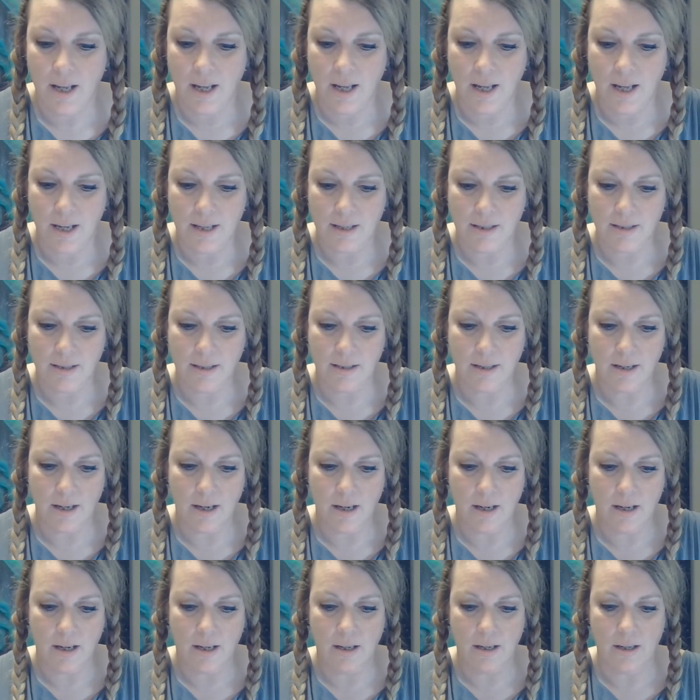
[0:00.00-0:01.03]
It's
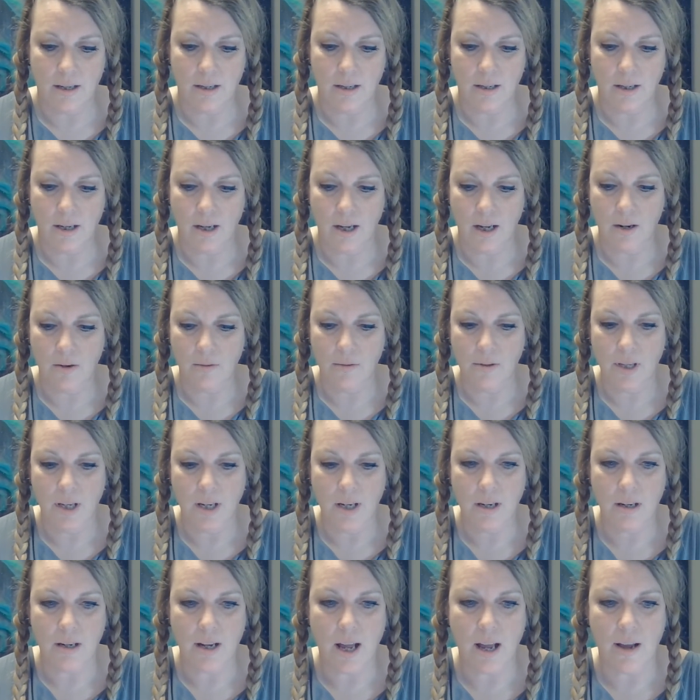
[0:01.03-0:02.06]
I don't
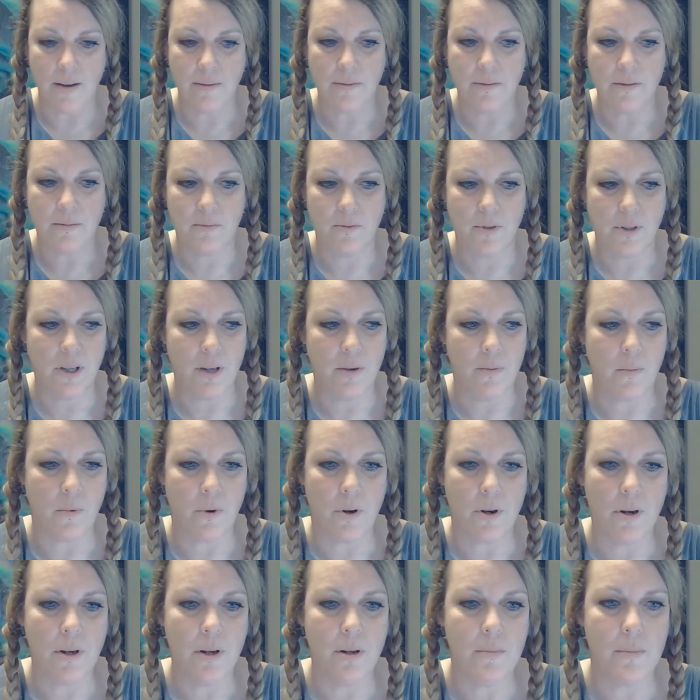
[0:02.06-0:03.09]
think I'd have to really
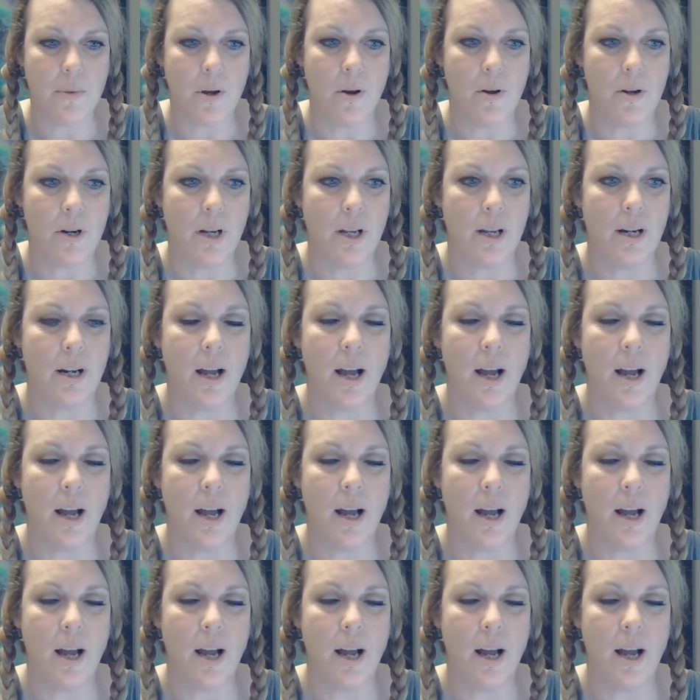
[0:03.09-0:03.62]
worry about it.